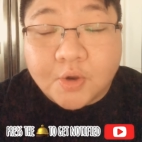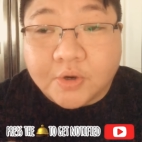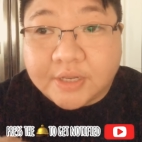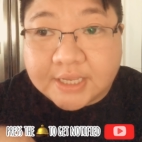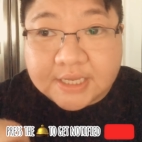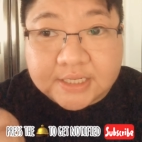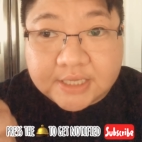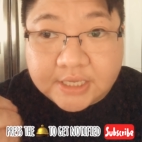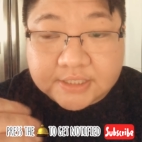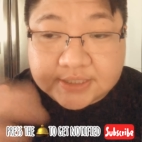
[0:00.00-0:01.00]
or they can
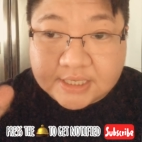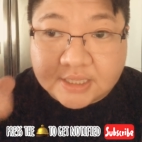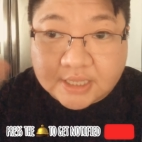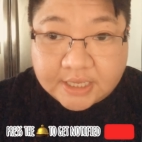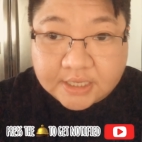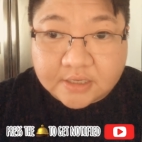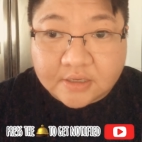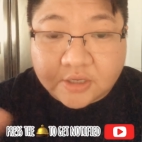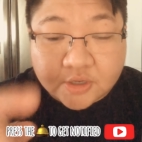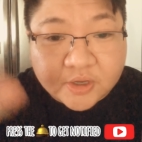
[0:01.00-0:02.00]
see like,
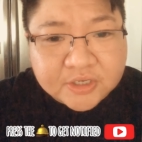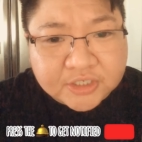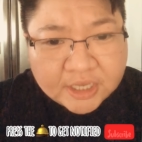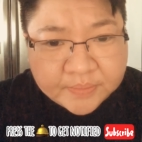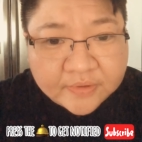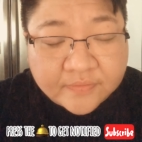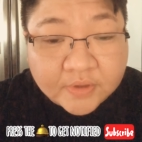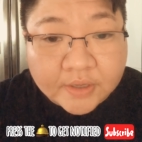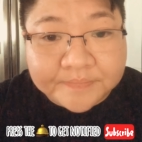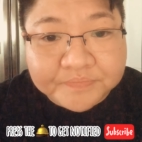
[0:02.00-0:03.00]
you know, a shape of a
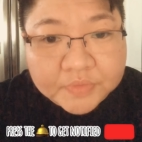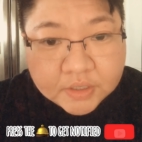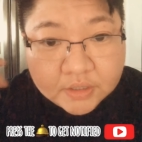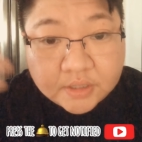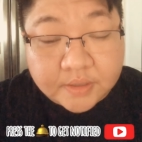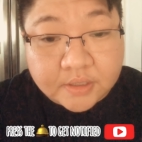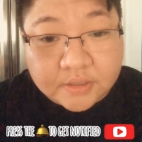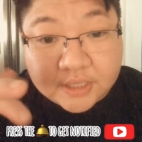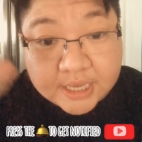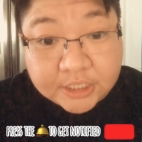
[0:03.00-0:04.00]
uh, the
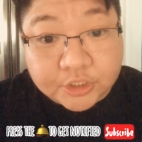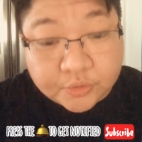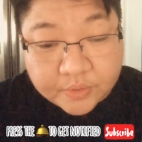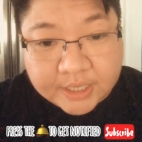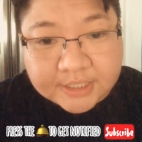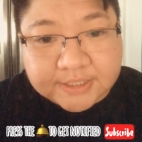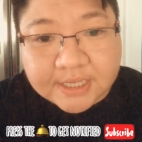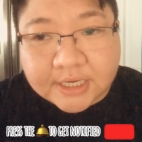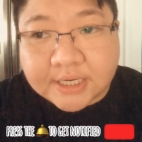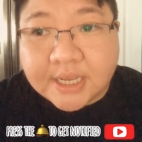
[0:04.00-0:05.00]
the angel wings
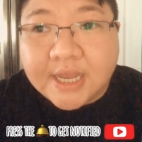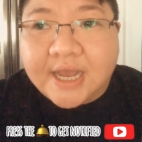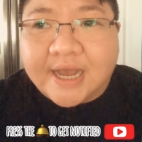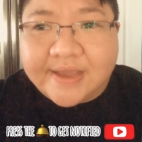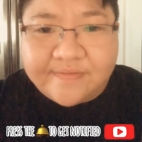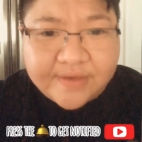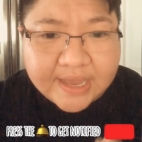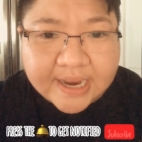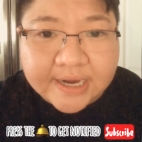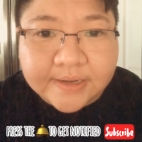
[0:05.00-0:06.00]
and I've
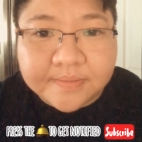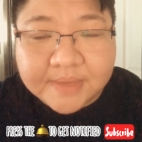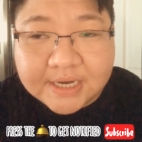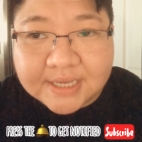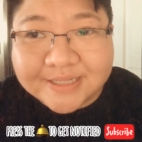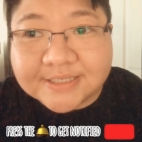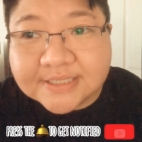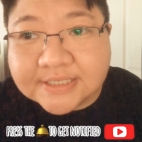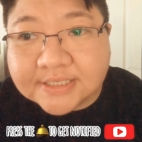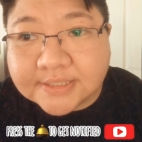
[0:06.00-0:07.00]
had many
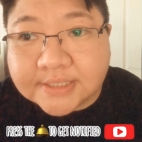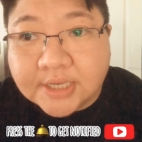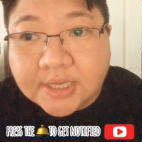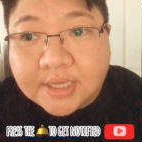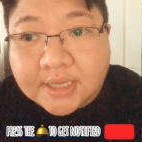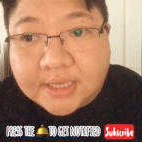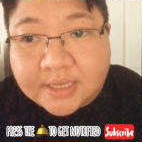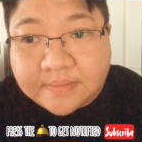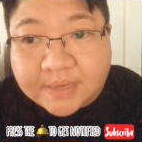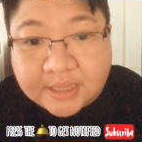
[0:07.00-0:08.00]
instances
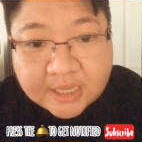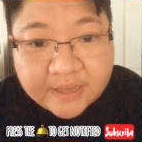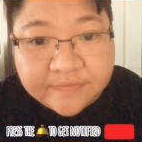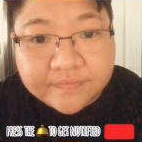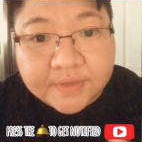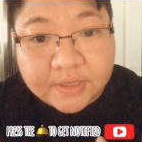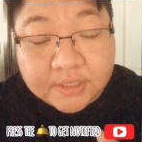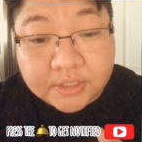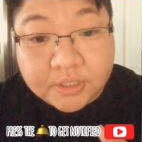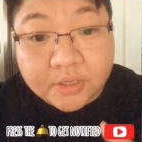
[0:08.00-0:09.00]
in my life
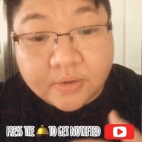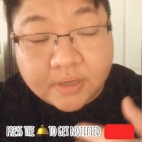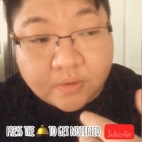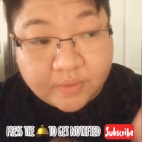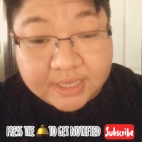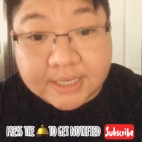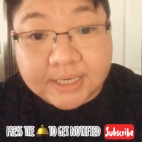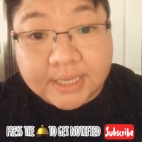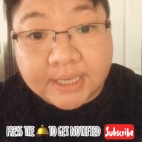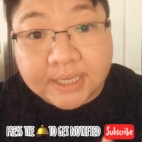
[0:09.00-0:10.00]
in you know
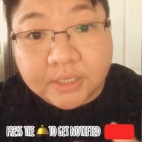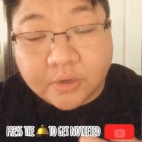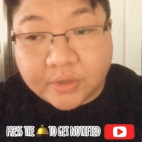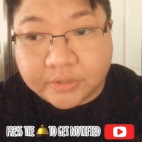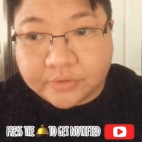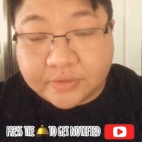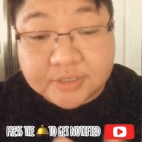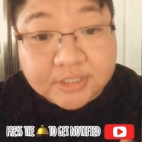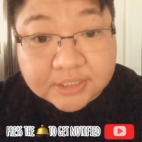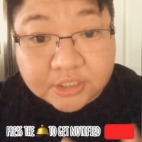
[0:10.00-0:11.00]
awakening and going through
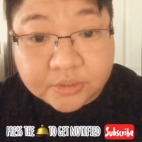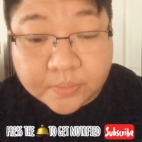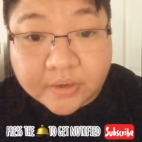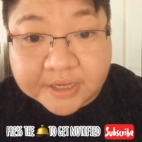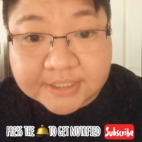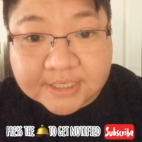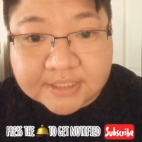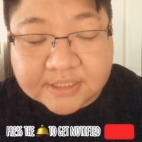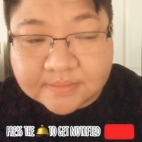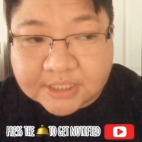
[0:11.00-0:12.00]
this ascension
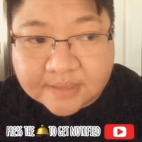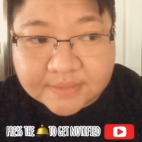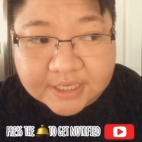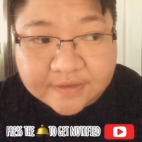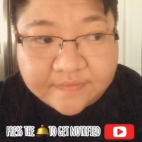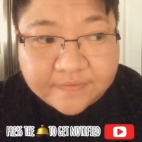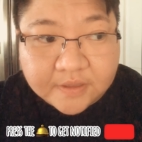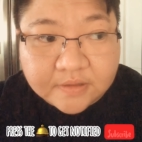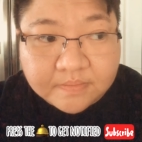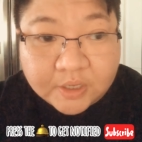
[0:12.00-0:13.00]
process sometimes I could
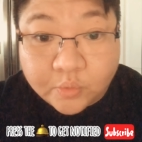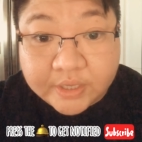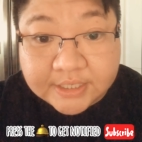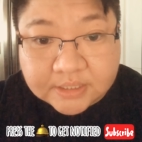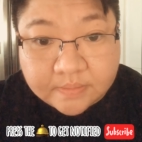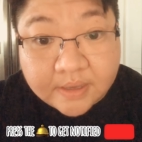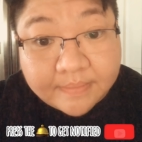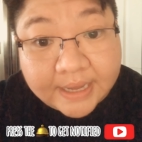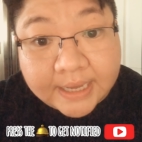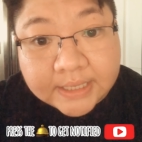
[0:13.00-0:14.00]
feel my wings in my
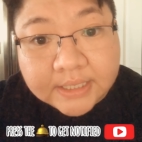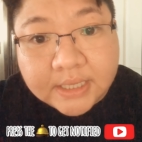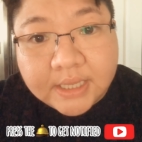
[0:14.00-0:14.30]
back